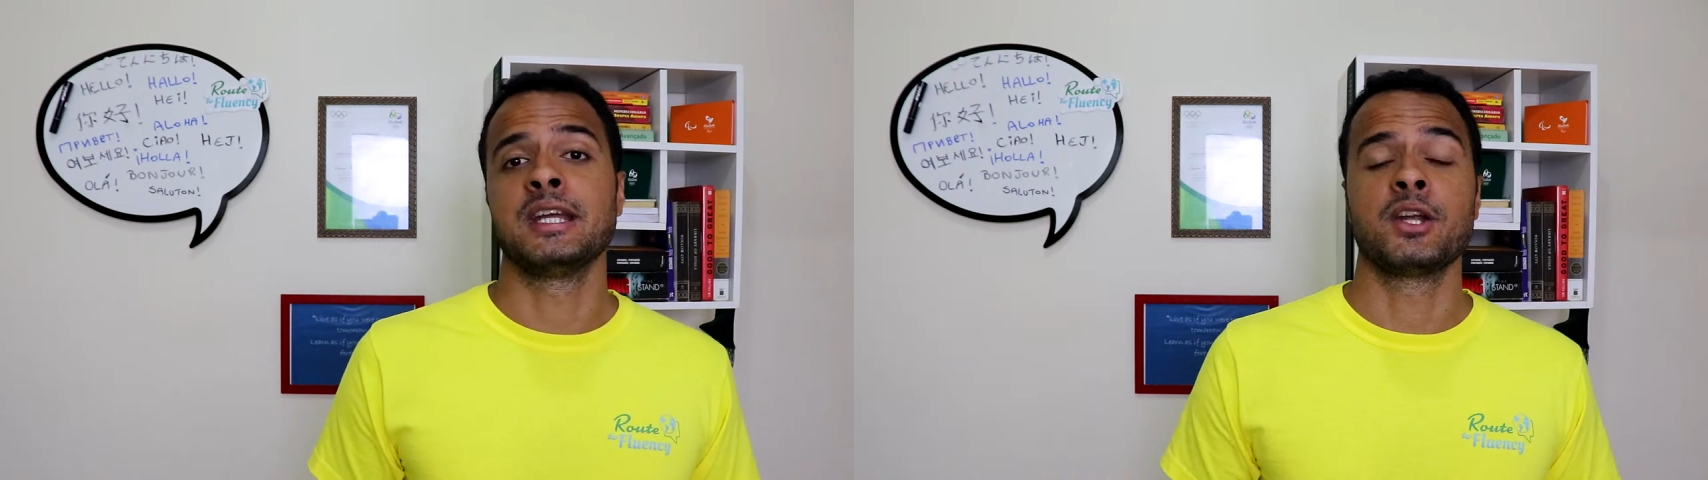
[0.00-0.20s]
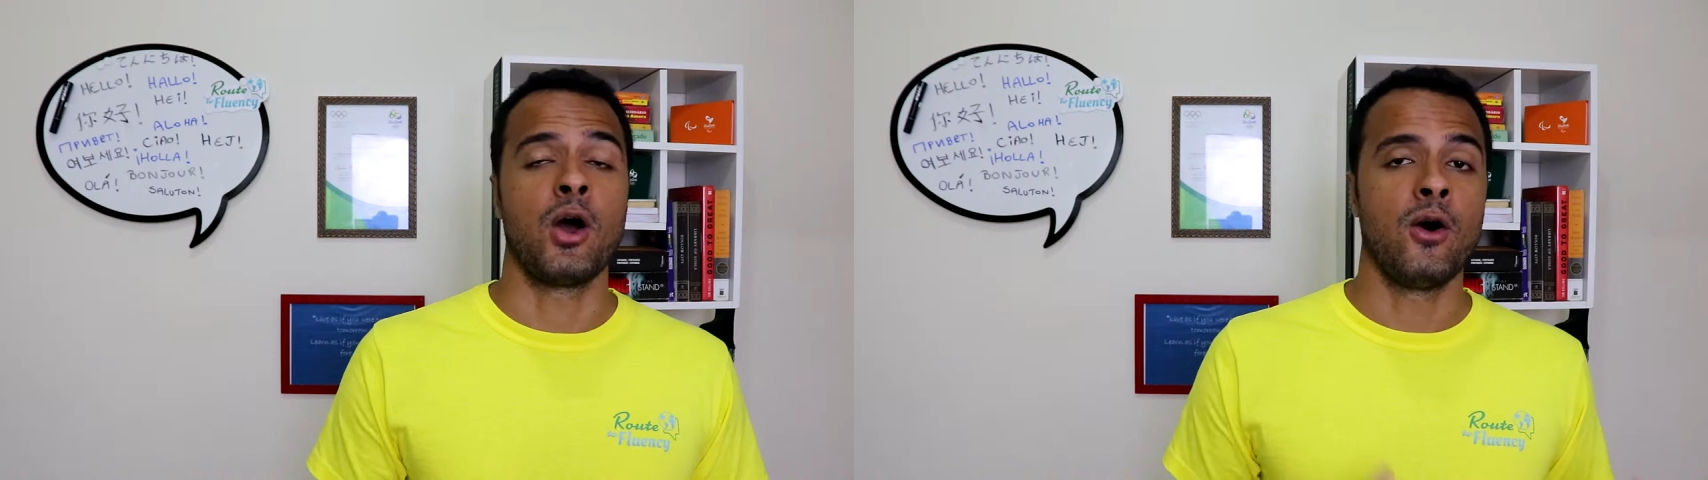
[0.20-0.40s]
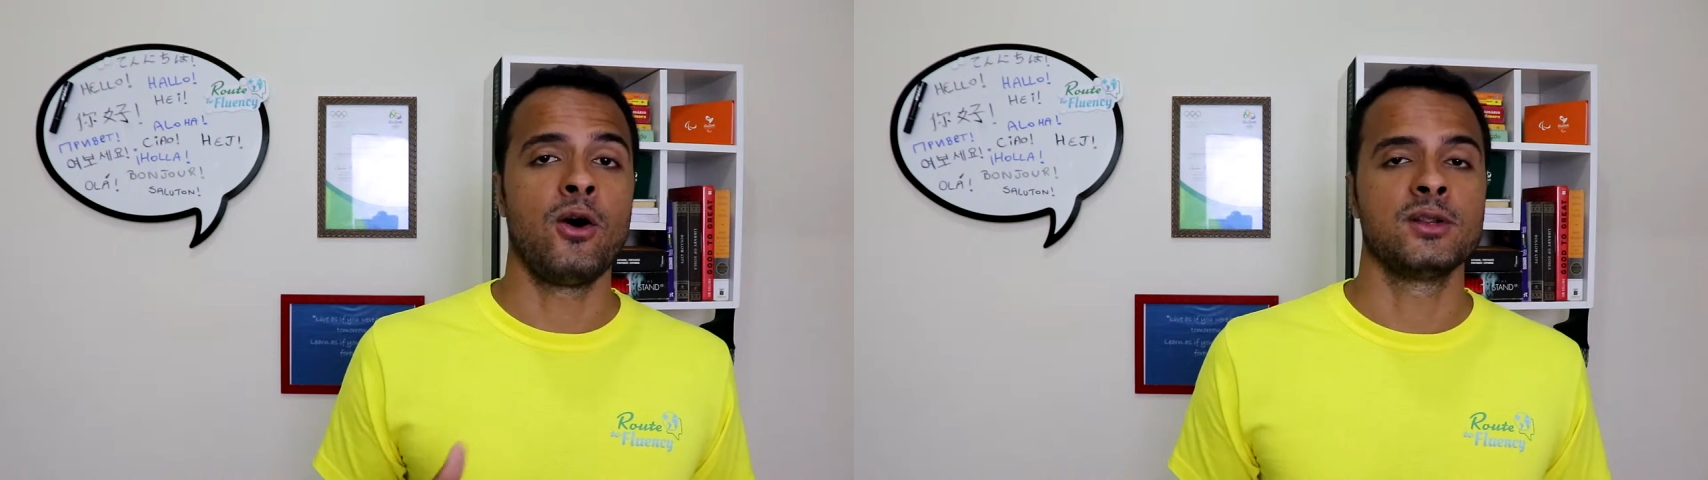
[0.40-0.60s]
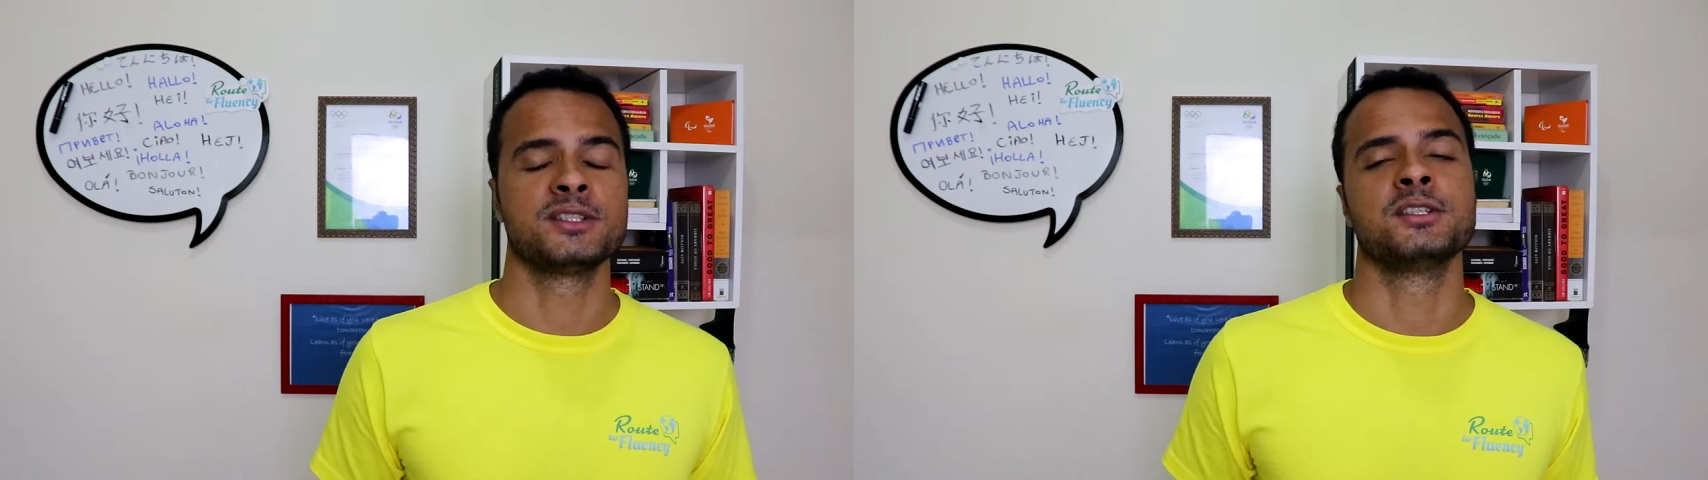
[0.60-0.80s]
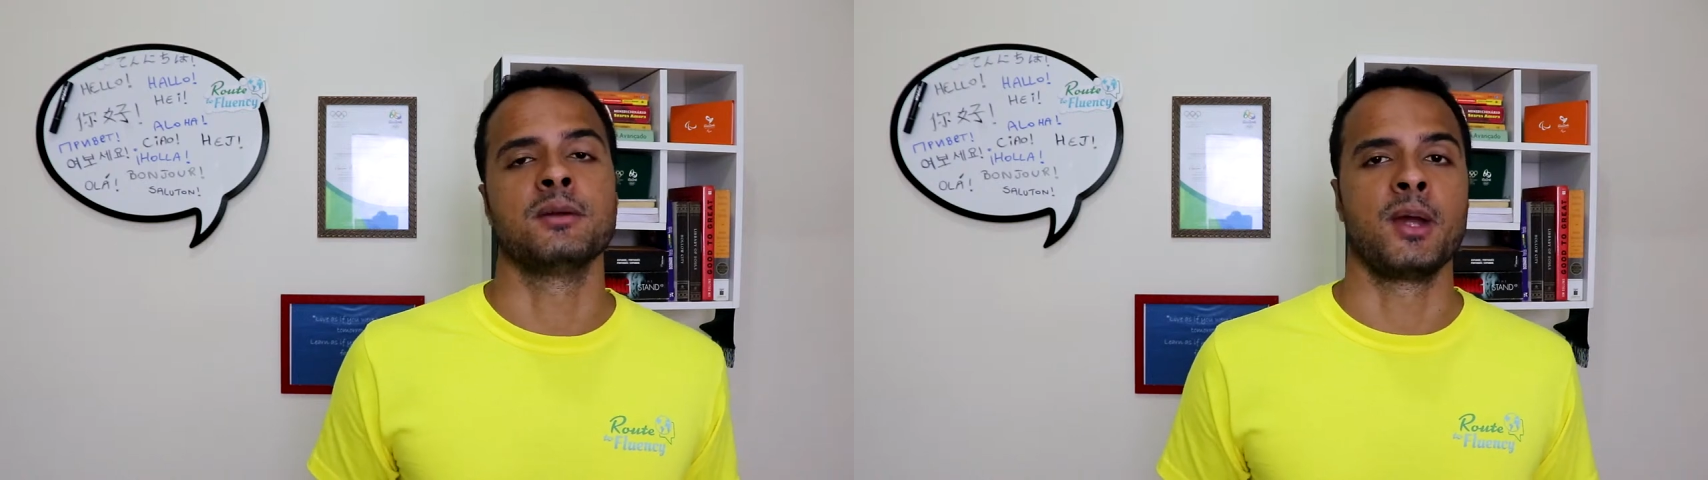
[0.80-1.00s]
in all
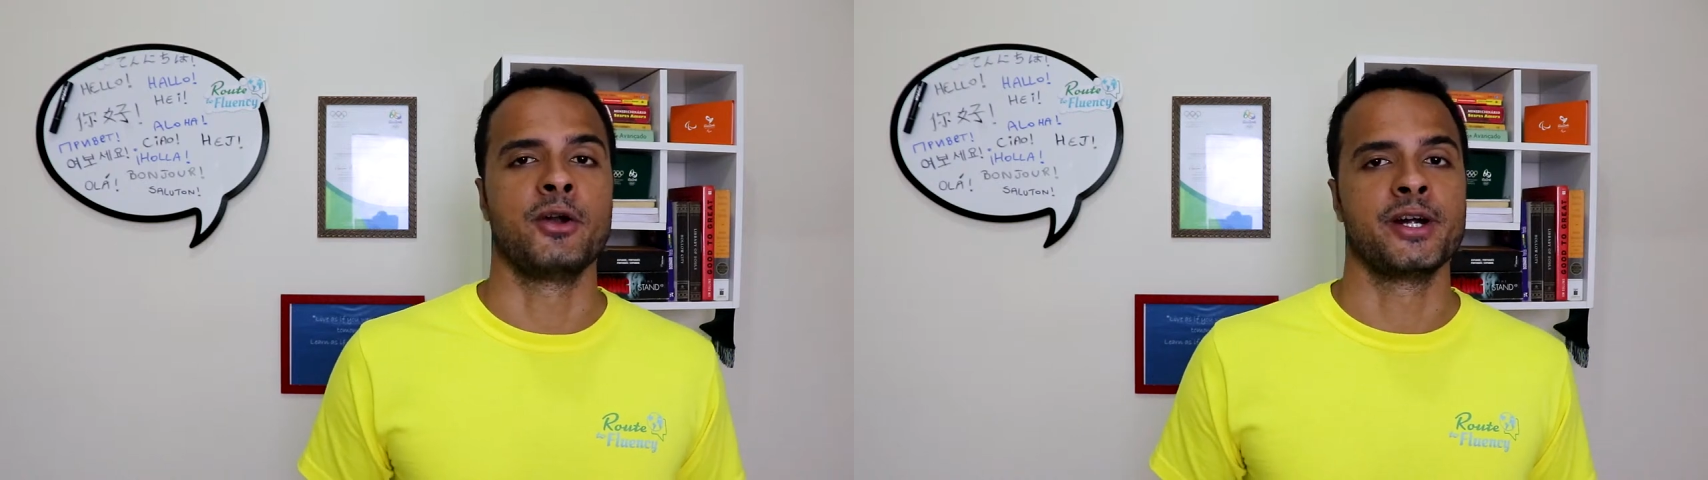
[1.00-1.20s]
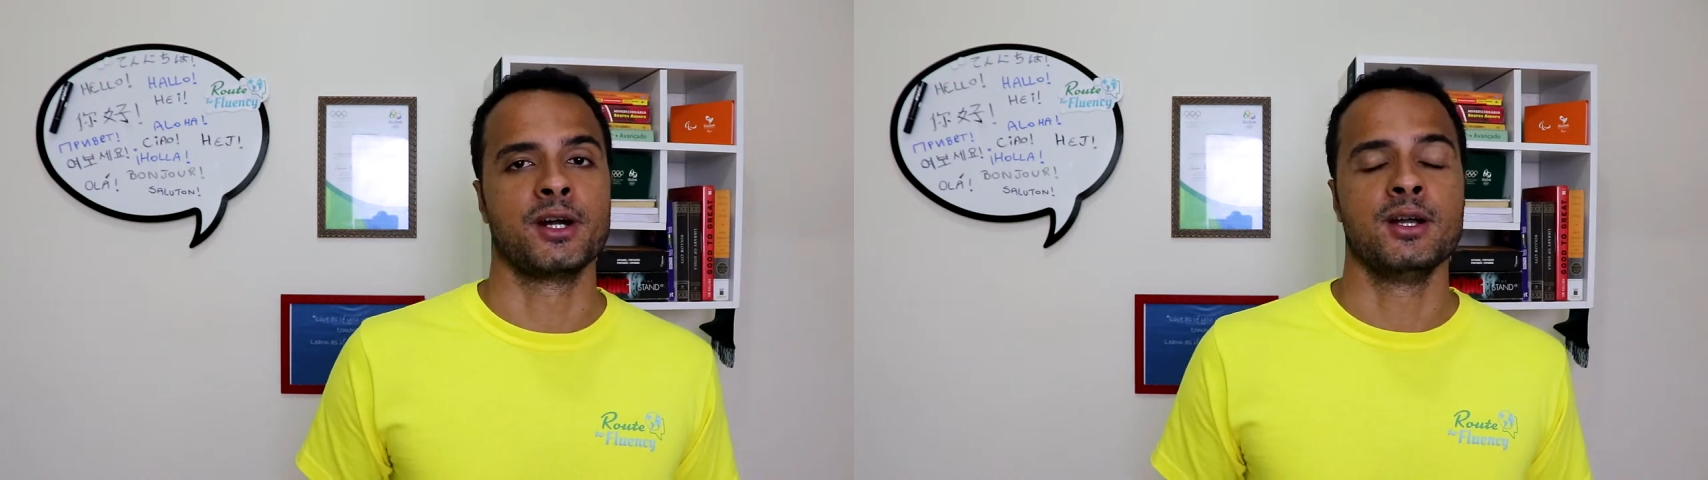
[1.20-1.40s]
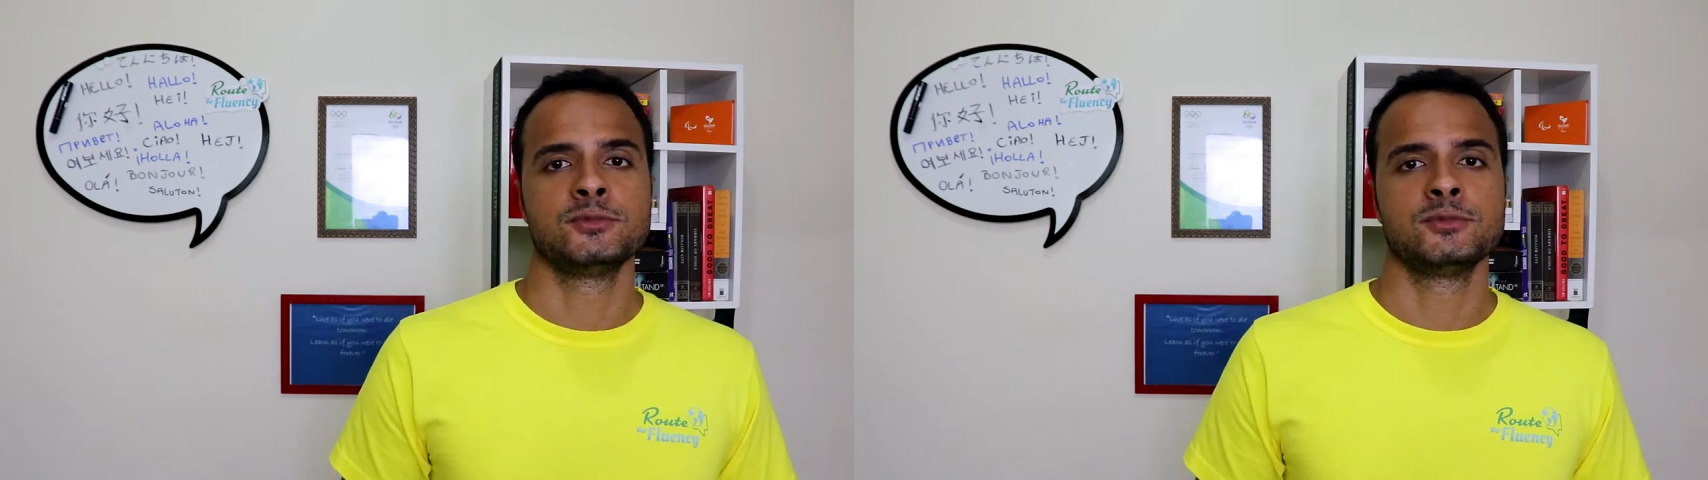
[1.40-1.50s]
Latin America.